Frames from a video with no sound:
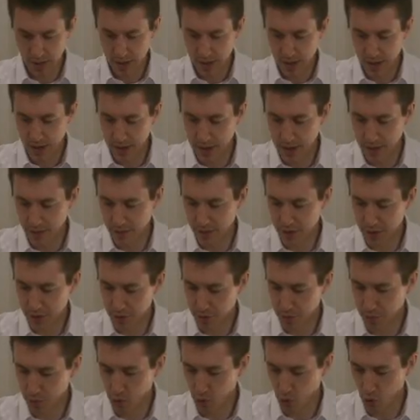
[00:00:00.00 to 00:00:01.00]
and give this
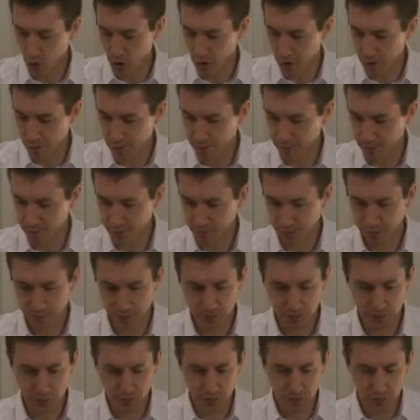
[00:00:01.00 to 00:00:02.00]
a pour,
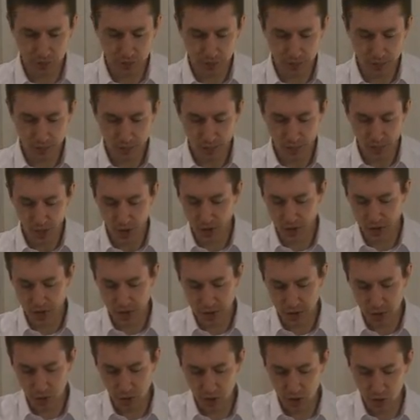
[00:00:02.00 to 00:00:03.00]
because
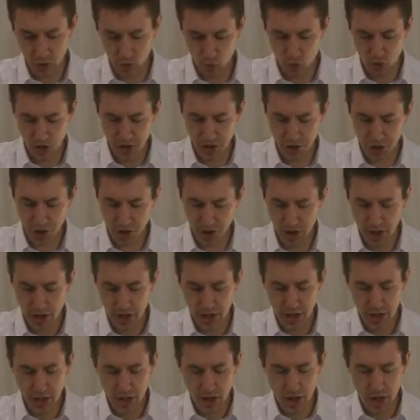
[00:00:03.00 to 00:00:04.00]
that's looking rich.
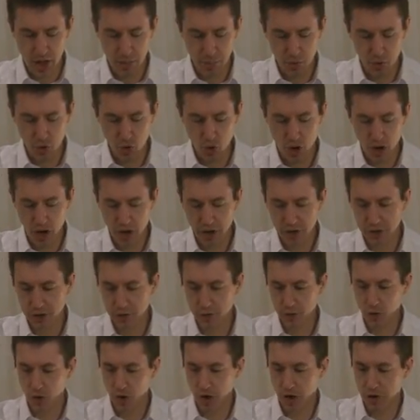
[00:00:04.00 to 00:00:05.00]
Pu'ers,
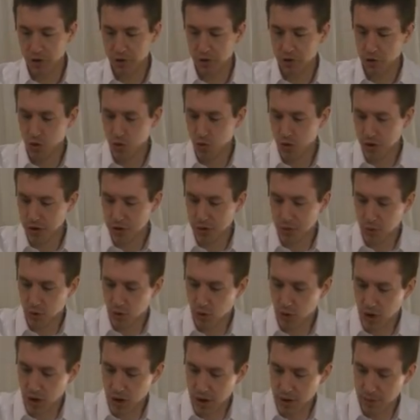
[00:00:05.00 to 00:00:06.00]
if you are newer to
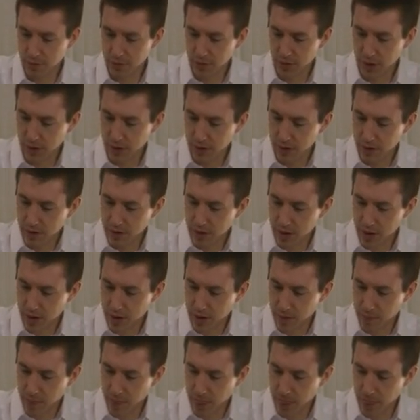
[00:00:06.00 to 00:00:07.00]
pu'er,
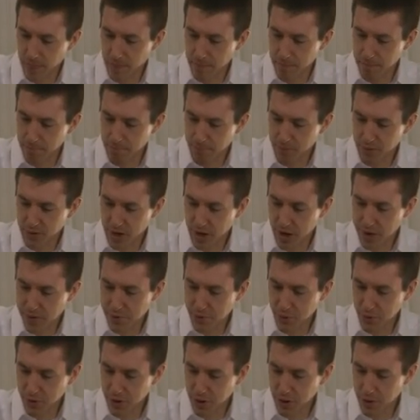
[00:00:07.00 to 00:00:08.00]

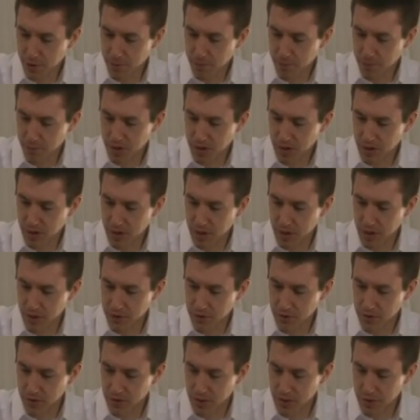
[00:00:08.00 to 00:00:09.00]
careful here,
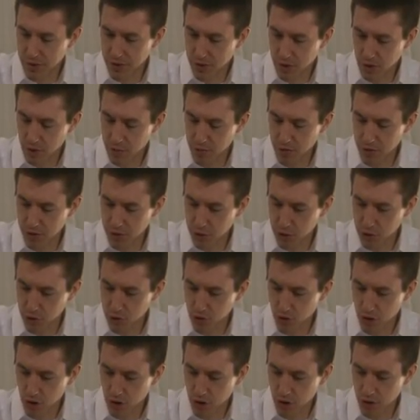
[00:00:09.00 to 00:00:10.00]
because these are pretty
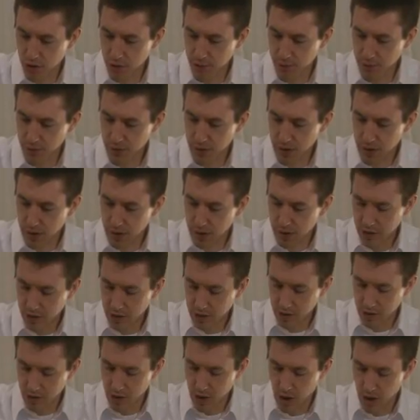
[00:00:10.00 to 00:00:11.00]
strong
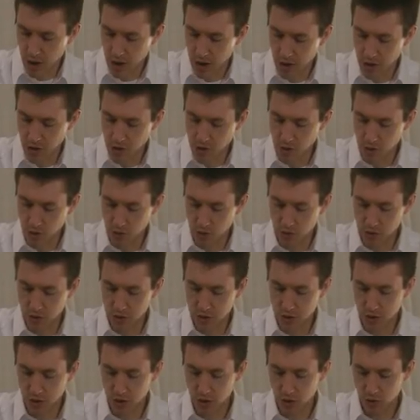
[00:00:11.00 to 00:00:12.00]
and you
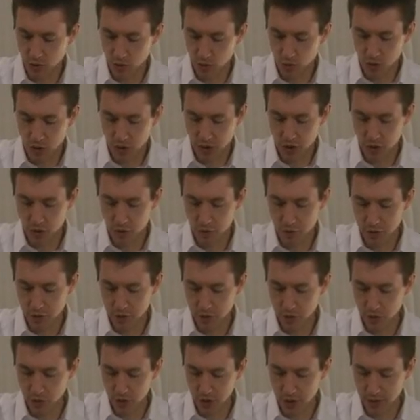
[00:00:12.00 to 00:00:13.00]
don't want to
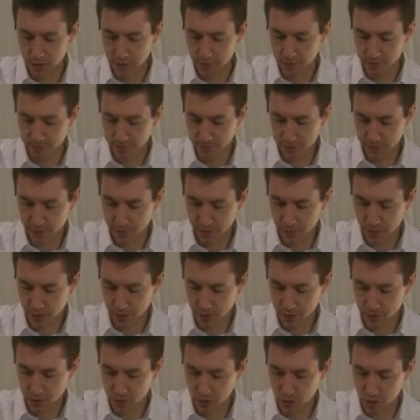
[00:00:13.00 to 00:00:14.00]
overdo it
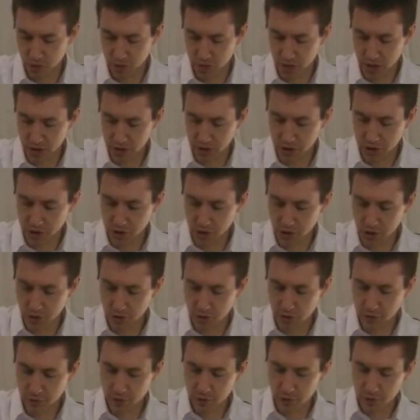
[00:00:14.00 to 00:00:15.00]
too much
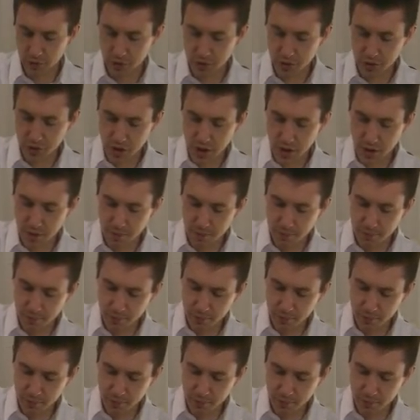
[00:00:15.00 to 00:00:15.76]
on the first steep.